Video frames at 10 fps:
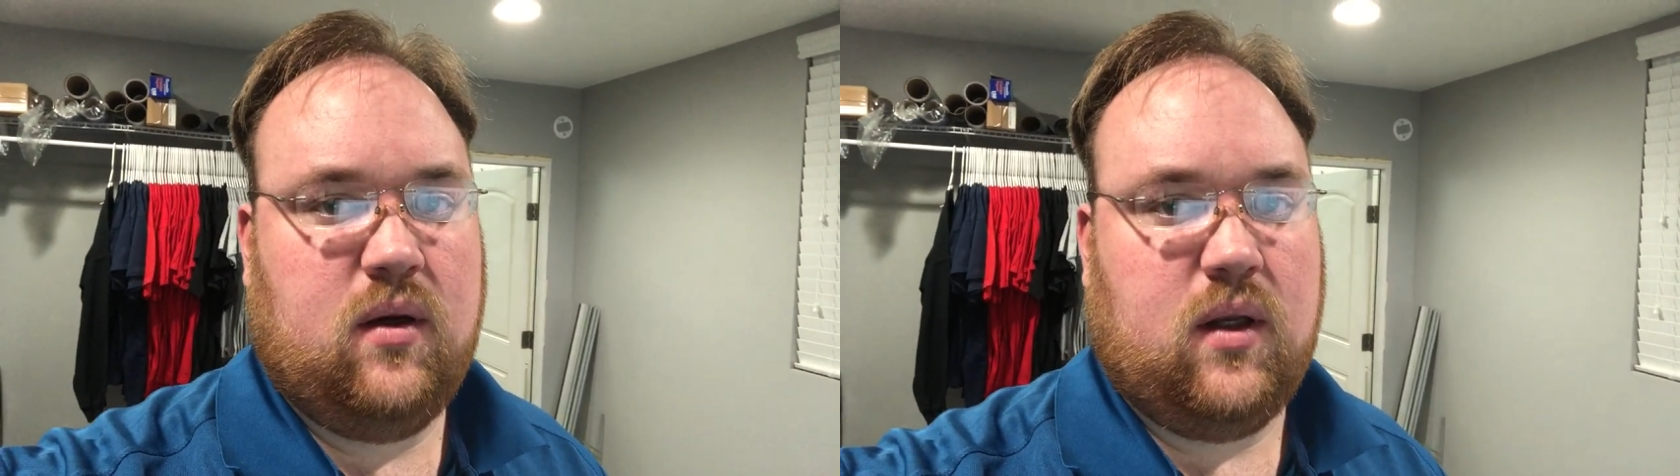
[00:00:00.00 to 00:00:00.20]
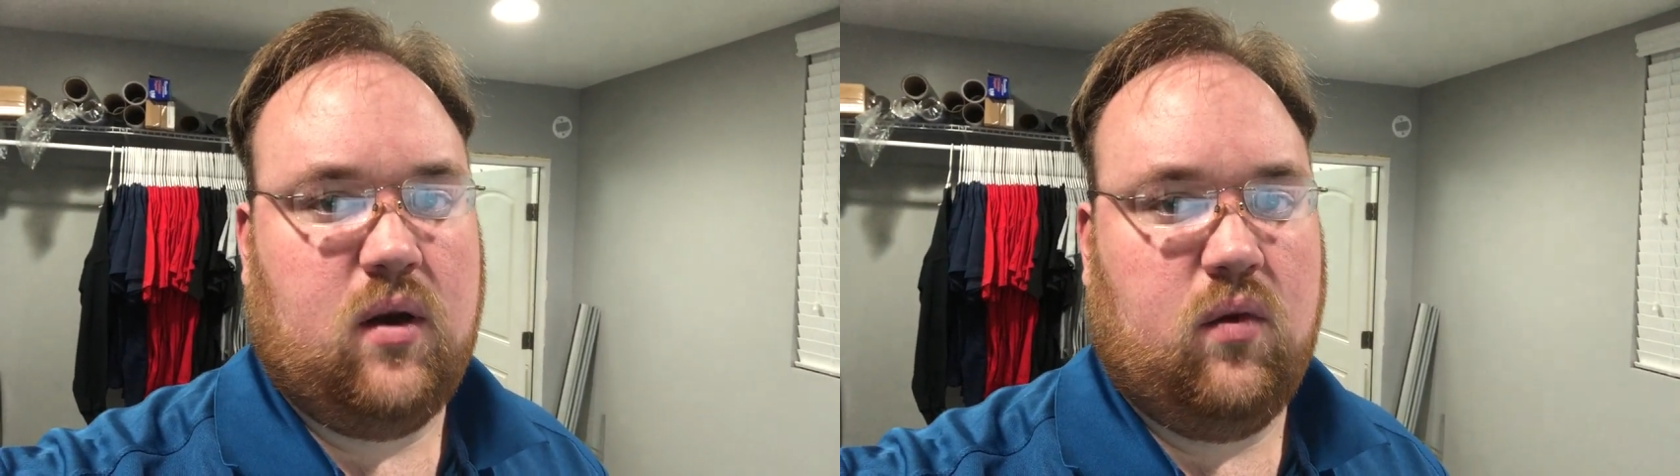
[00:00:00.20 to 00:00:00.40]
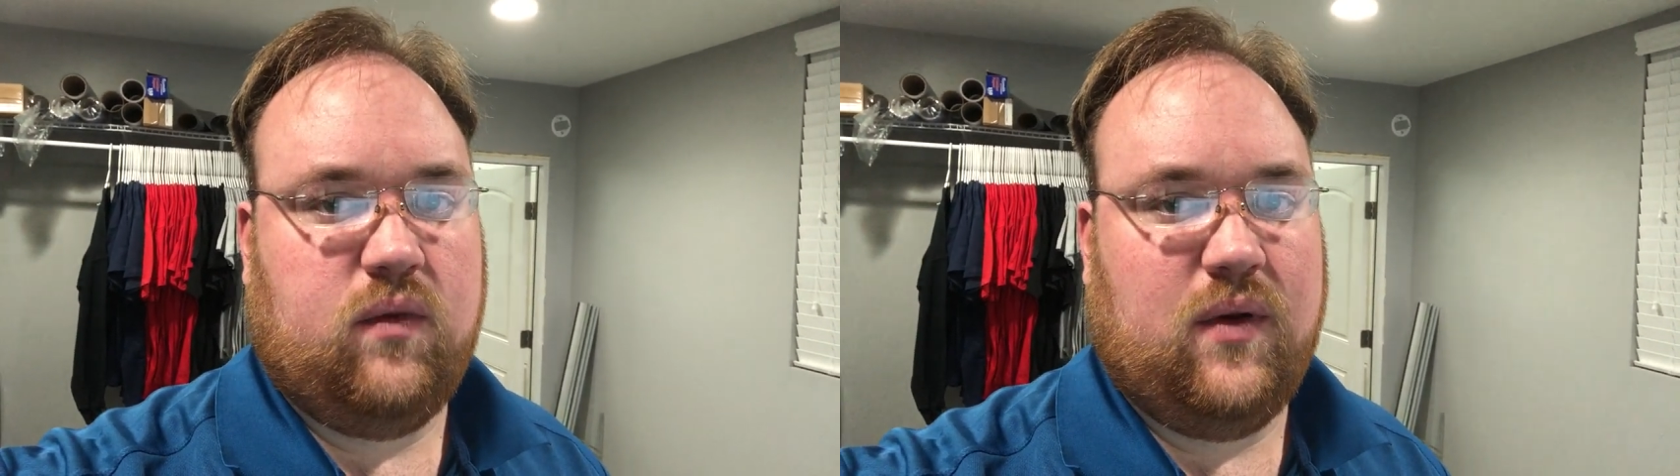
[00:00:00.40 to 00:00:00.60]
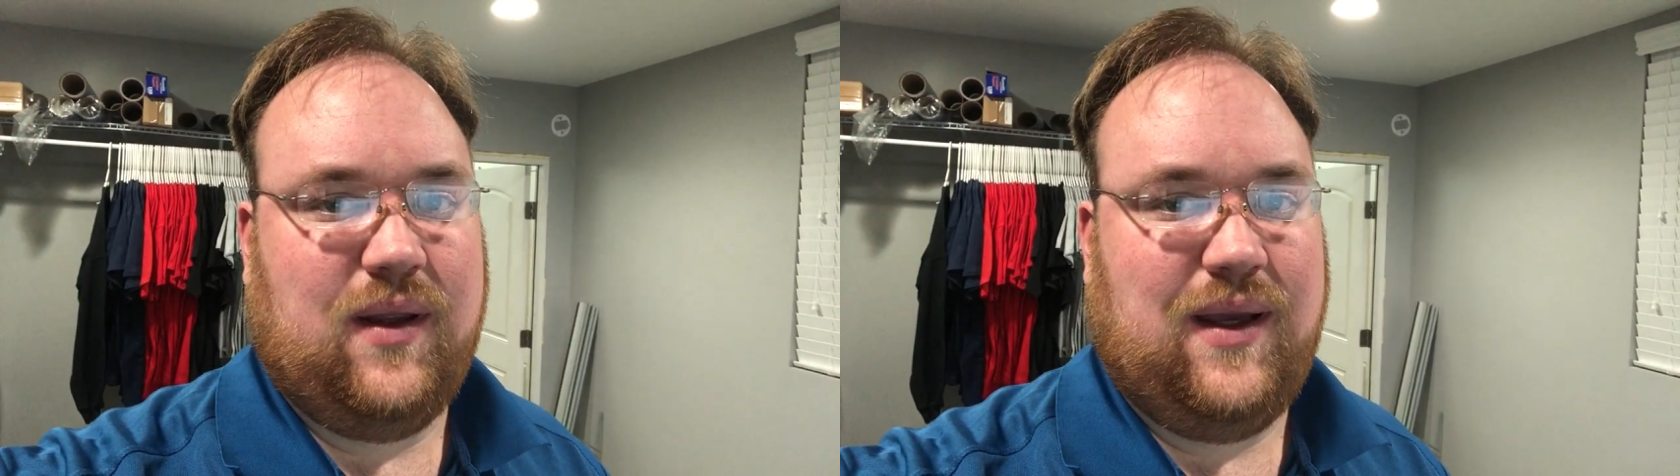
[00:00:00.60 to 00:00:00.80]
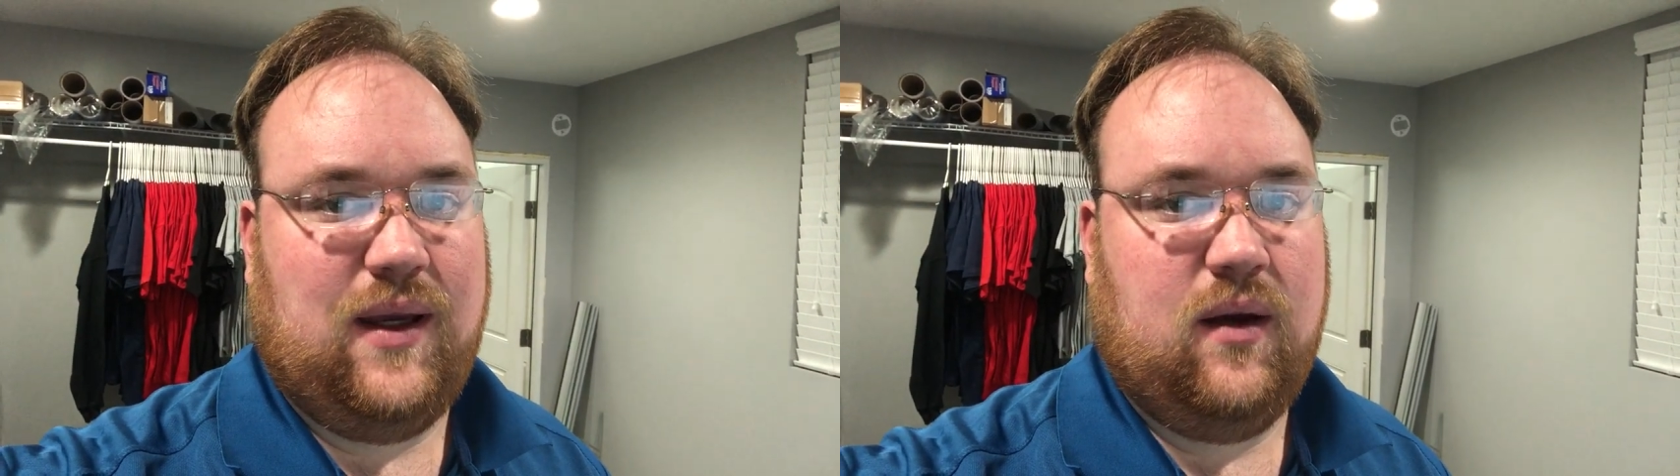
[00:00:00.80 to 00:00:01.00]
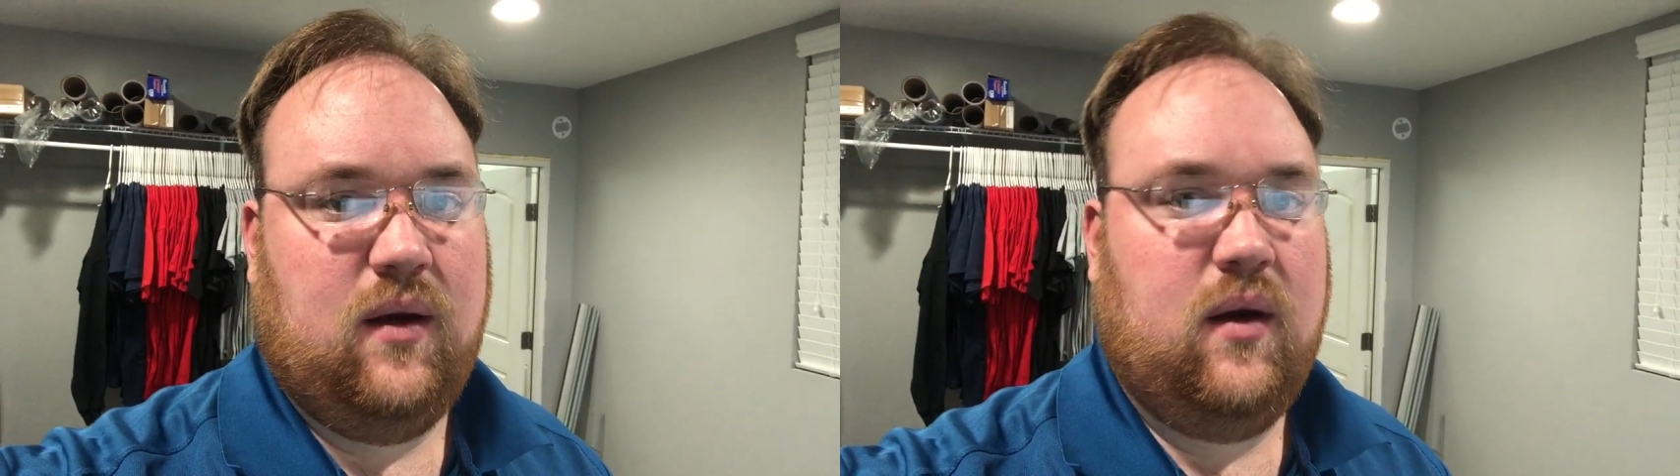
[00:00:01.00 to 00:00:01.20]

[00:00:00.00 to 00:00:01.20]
and hopefully